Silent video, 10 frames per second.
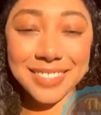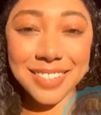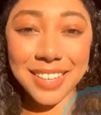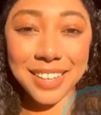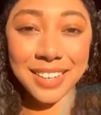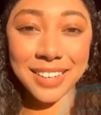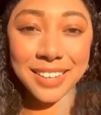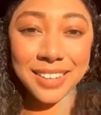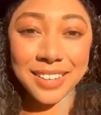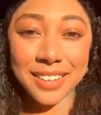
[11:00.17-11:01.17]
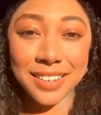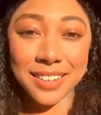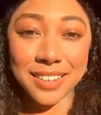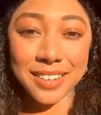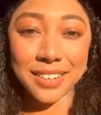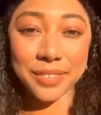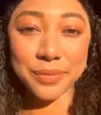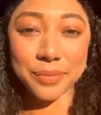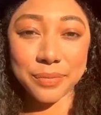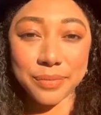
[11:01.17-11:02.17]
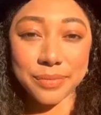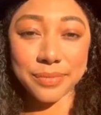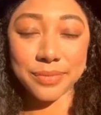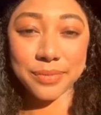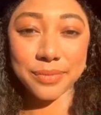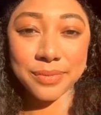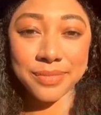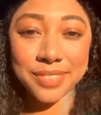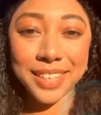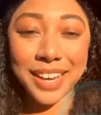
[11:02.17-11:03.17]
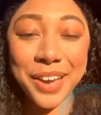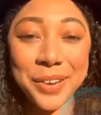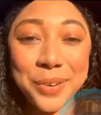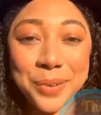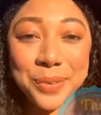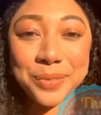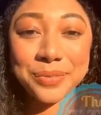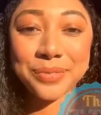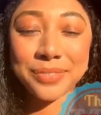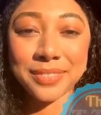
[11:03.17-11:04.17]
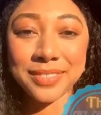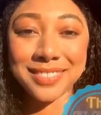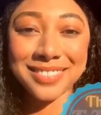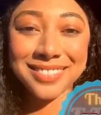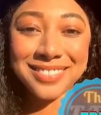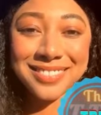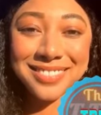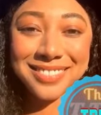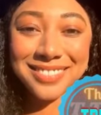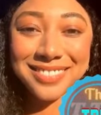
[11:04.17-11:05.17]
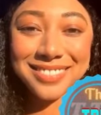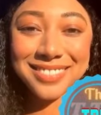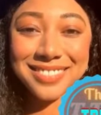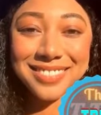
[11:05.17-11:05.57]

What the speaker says: (not speaking)